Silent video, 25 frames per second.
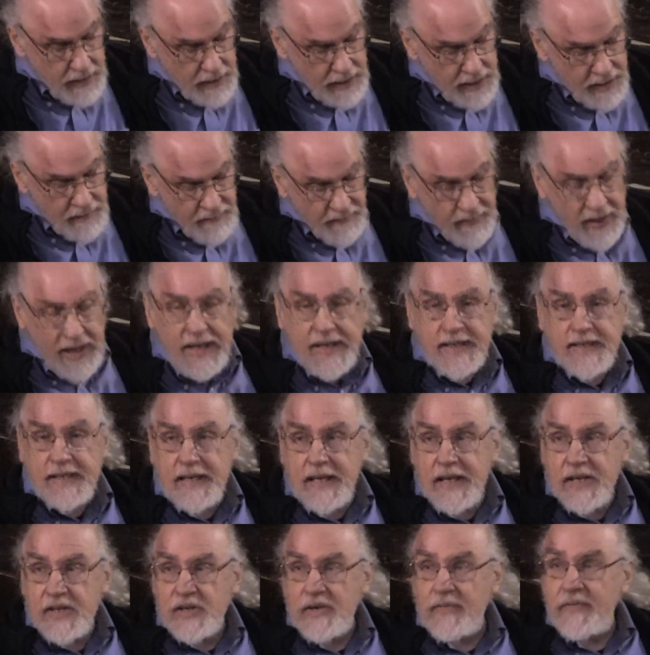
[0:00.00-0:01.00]
invites
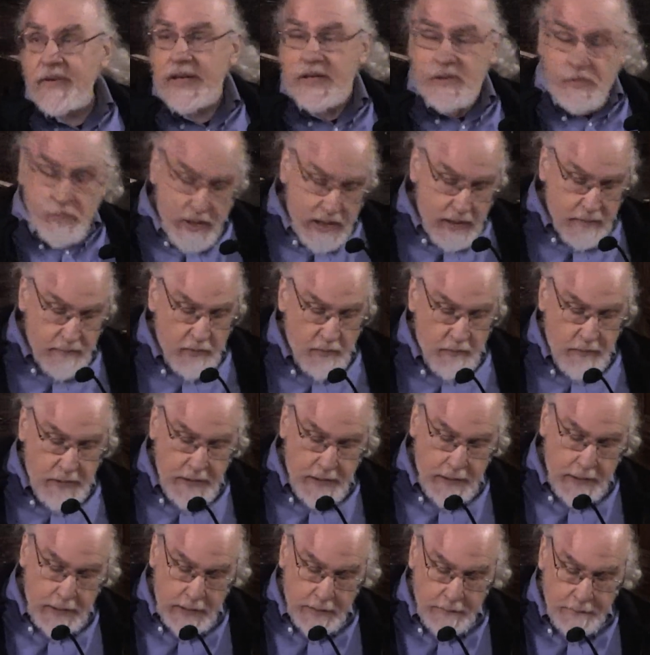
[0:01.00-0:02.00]
each of us, wherever we
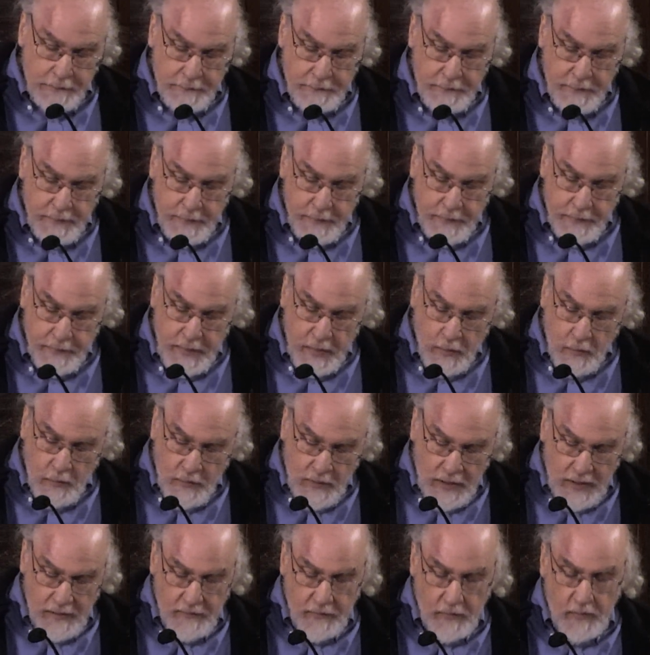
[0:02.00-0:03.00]
are,
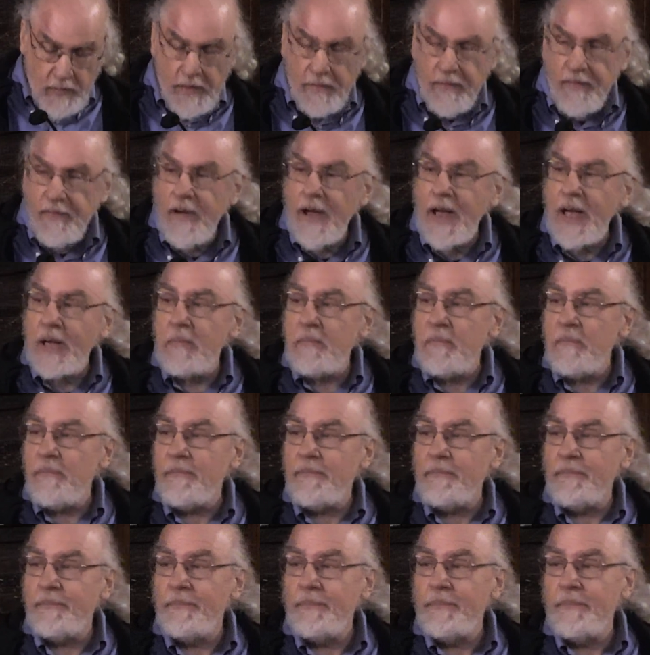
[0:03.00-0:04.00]
wherever we're from,
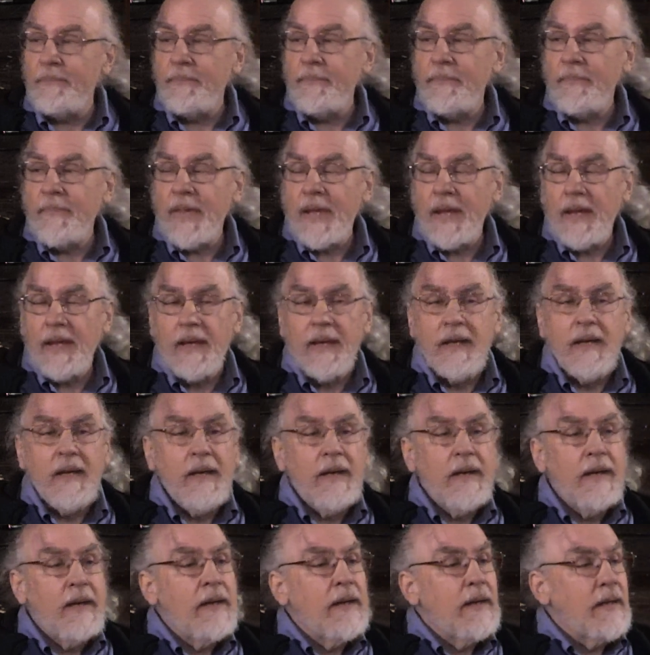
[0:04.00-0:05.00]

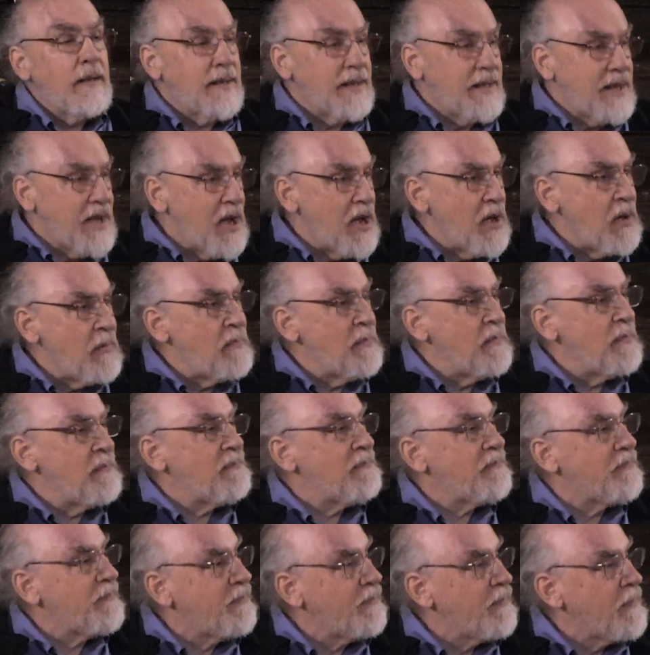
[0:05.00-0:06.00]
to come
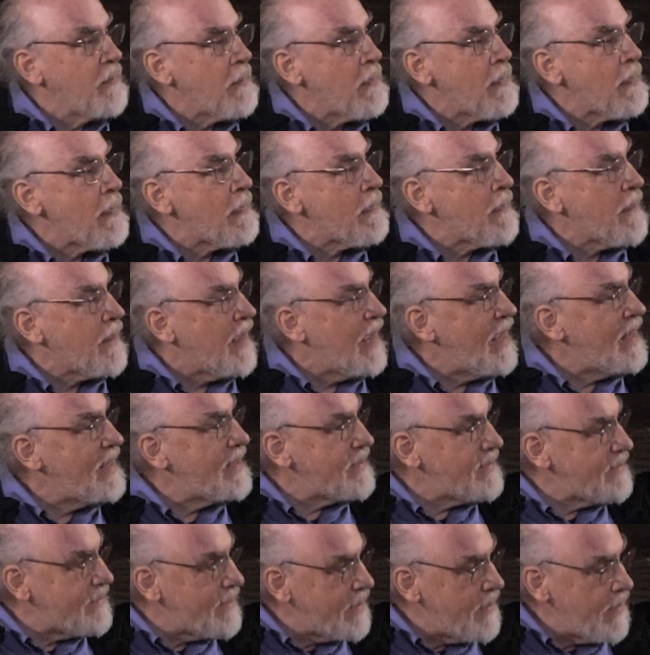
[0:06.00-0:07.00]
and
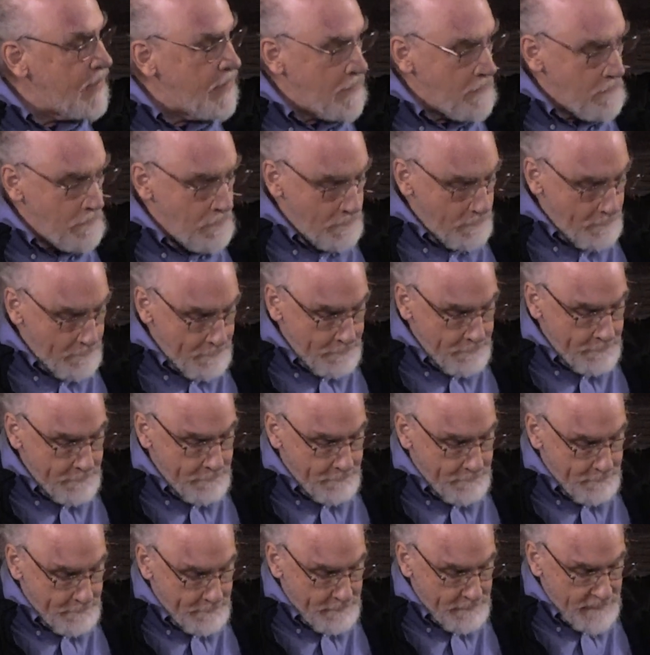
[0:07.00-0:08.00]
see.
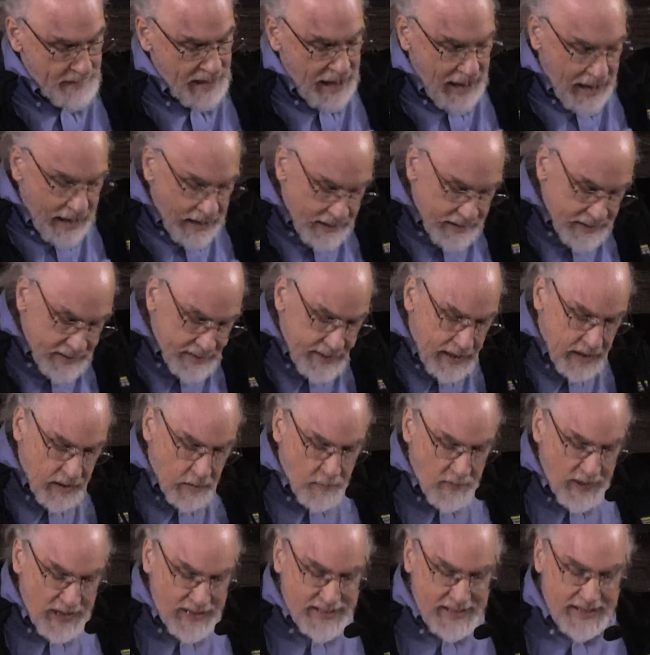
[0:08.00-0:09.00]
And to
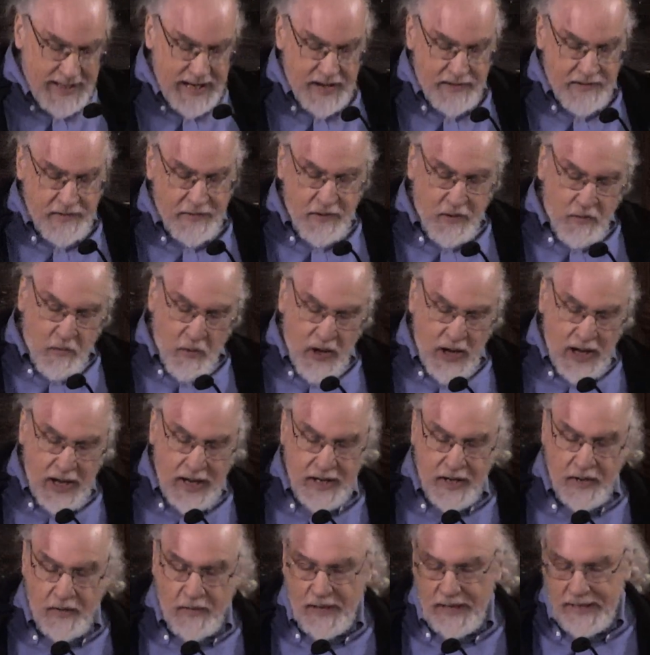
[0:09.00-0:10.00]
celebrate together the
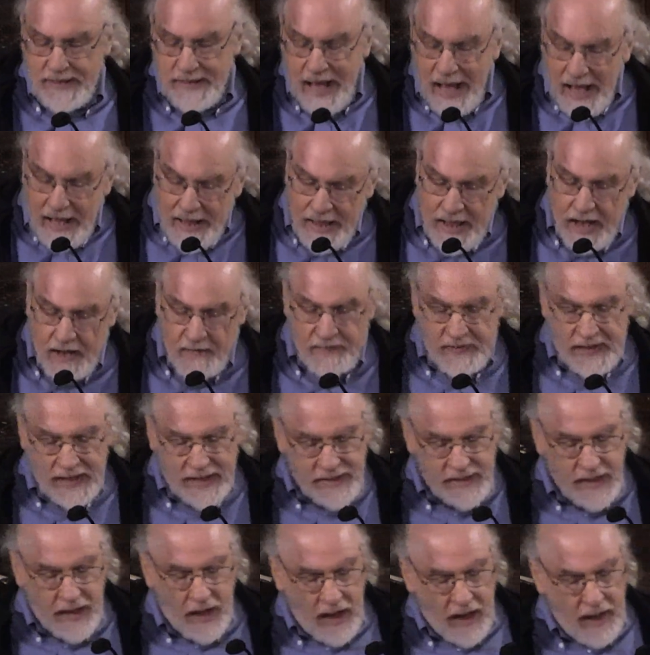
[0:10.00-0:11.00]
one who has loved
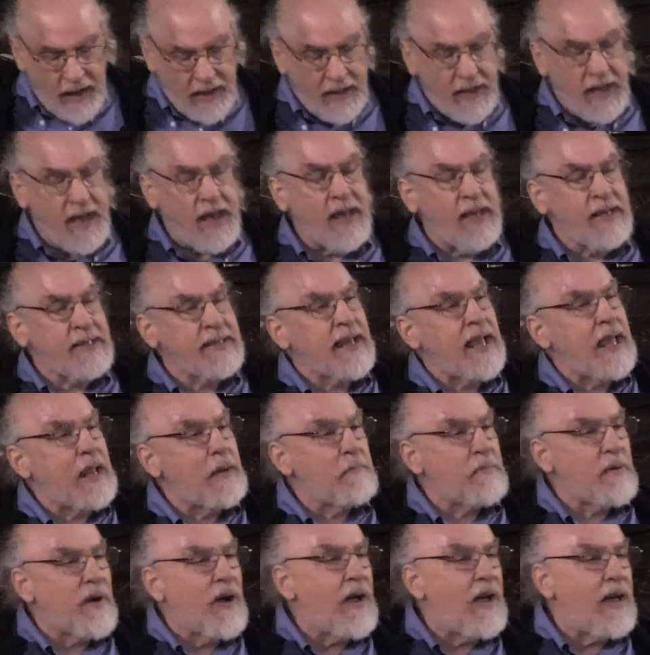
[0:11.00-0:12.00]
us, called us,
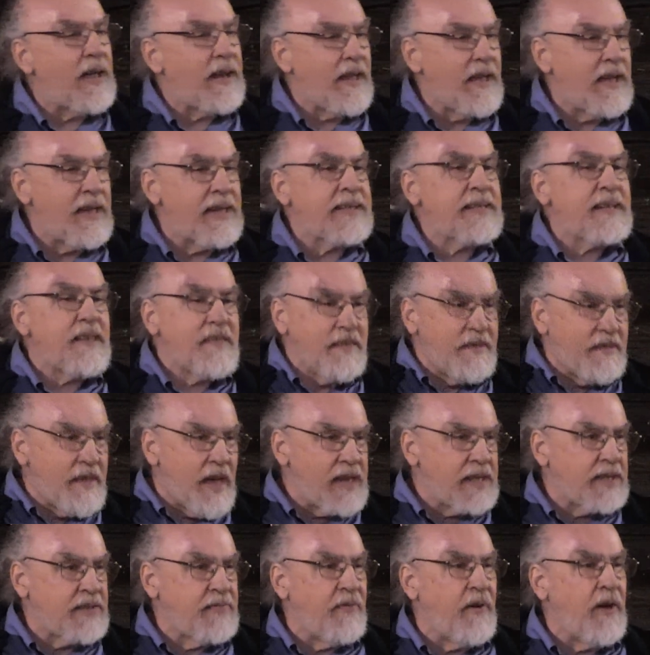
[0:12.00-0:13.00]
and brought us
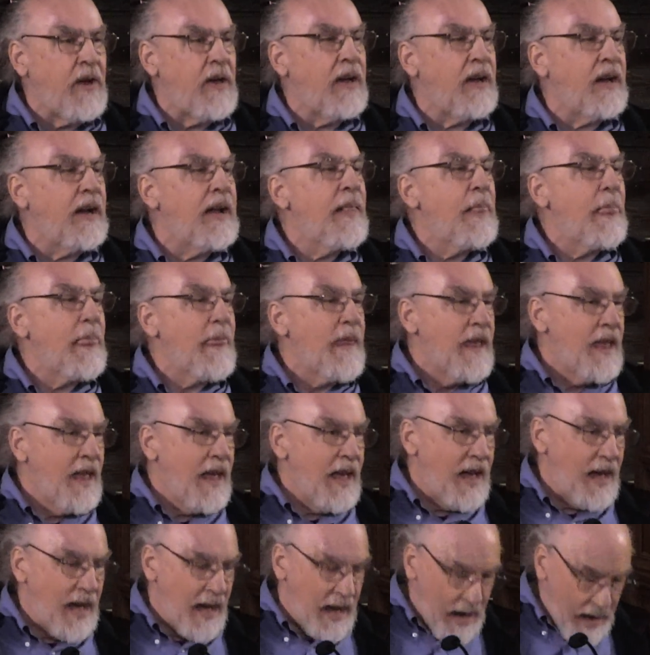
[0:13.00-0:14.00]
thus far
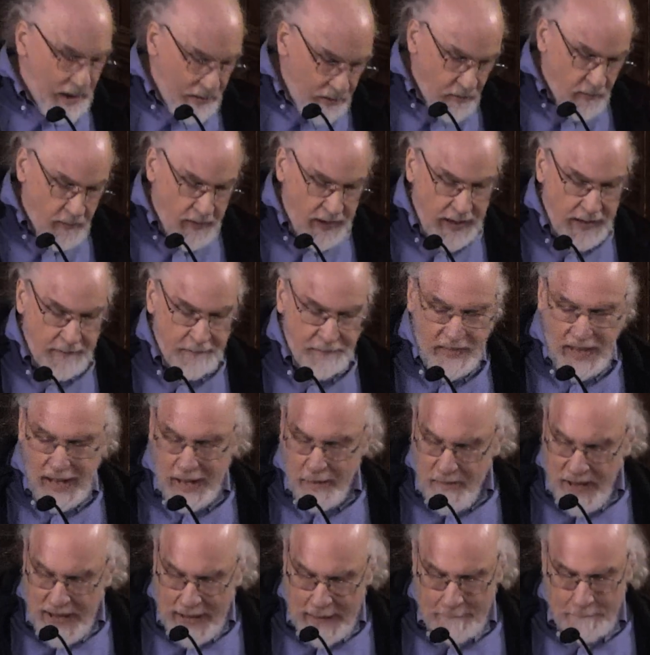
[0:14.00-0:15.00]
on the way.
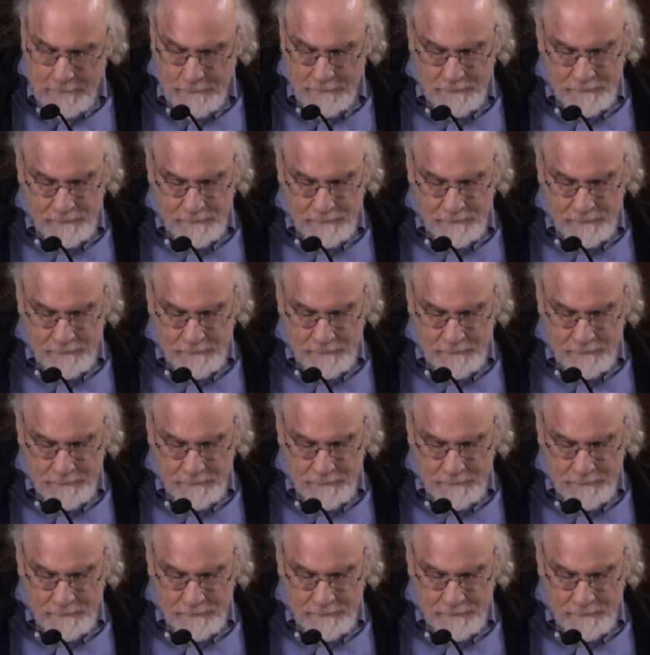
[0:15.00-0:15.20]
Amen?